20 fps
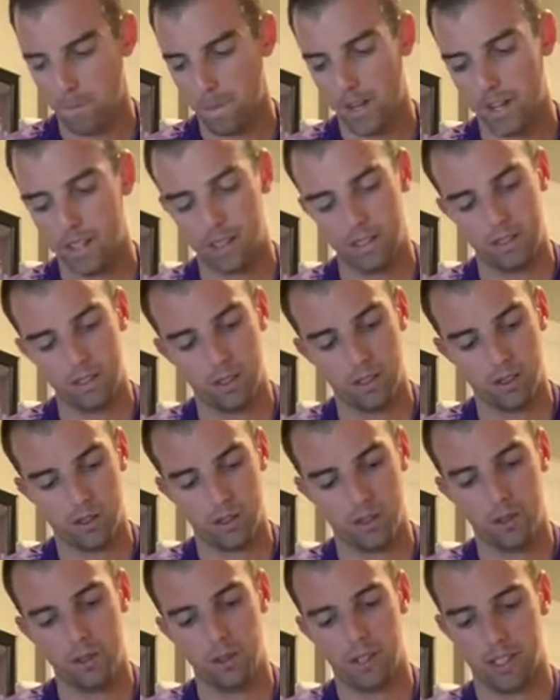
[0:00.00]
Actually, there are
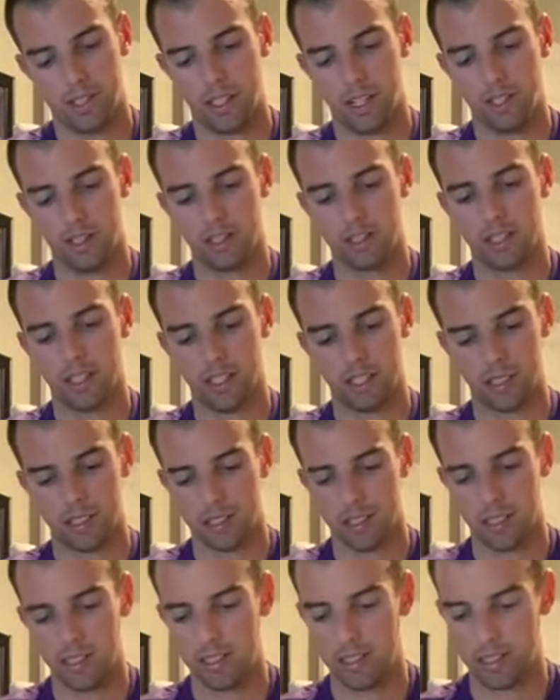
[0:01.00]
two that kind of look like
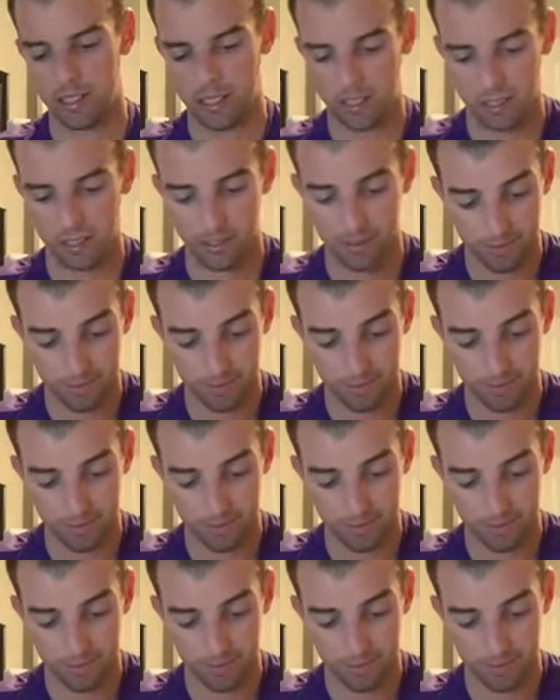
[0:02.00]
suns.